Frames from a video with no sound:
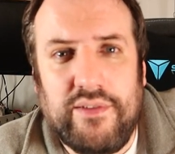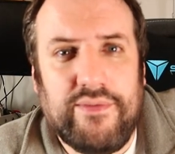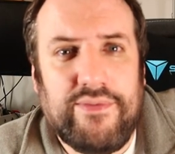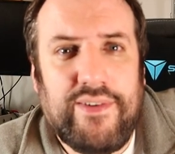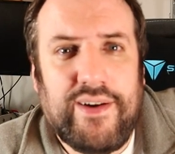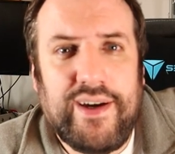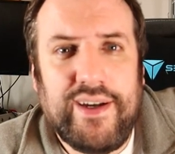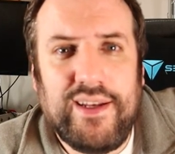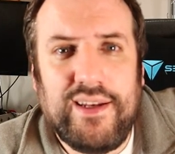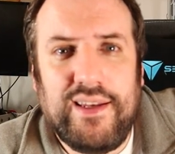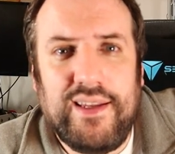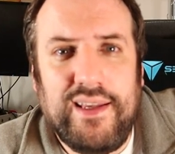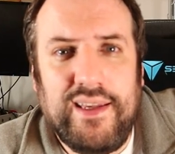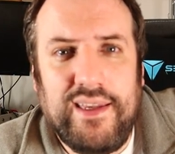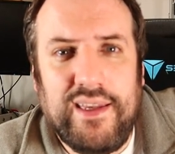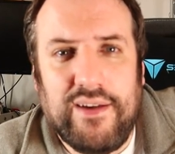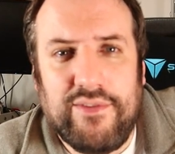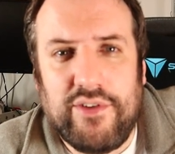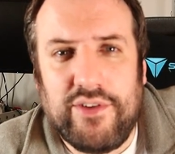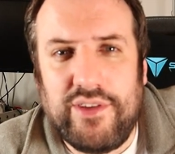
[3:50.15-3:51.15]
and
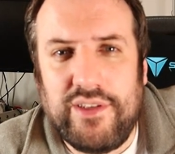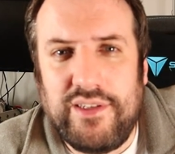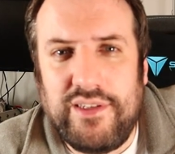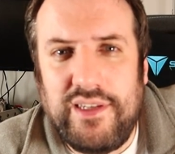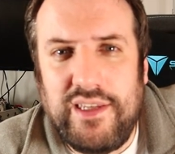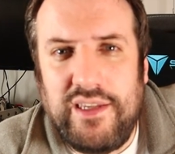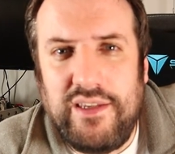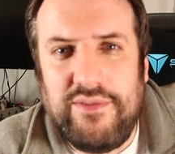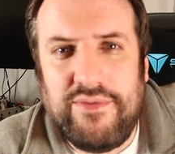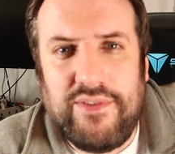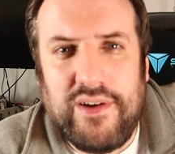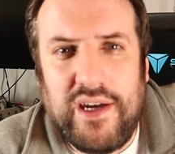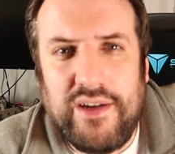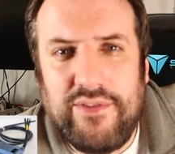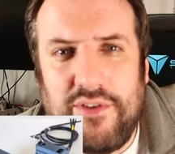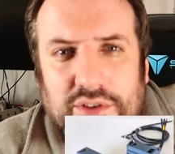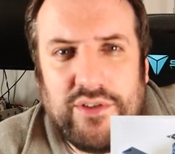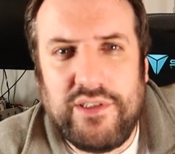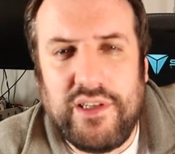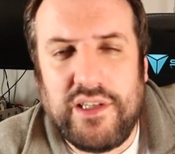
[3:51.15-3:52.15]
finally I've got the
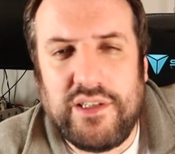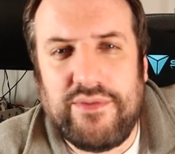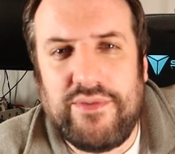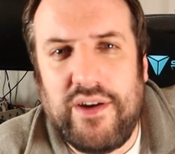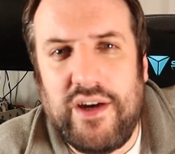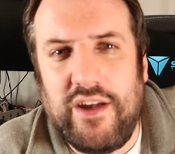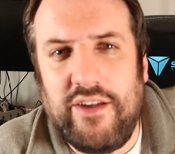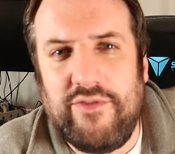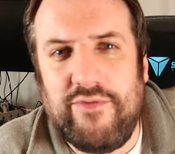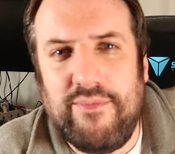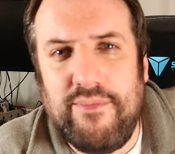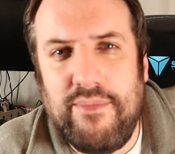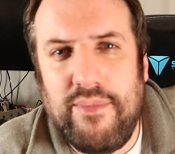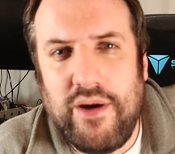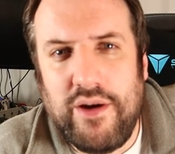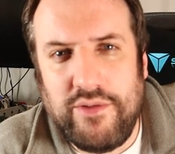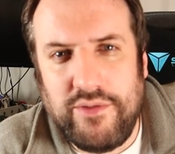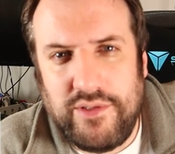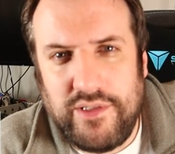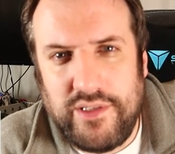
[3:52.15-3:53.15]
D5065
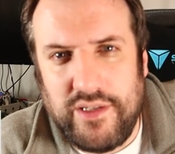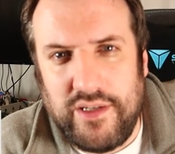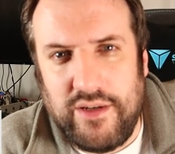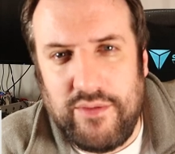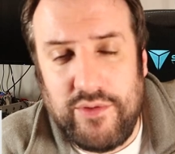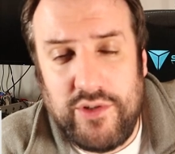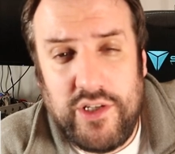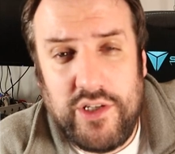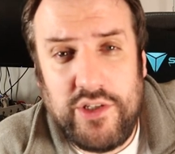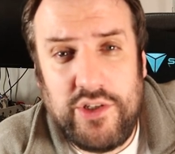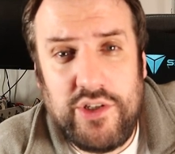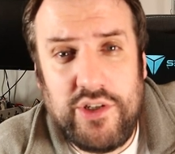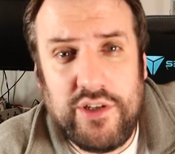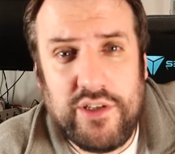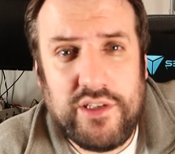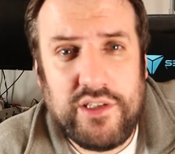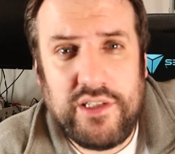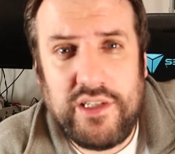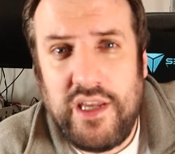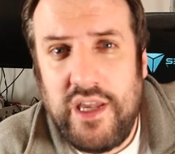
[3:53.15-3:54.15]
motor, which is
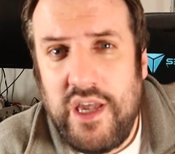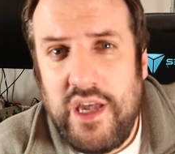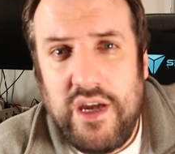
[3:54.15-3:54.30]
just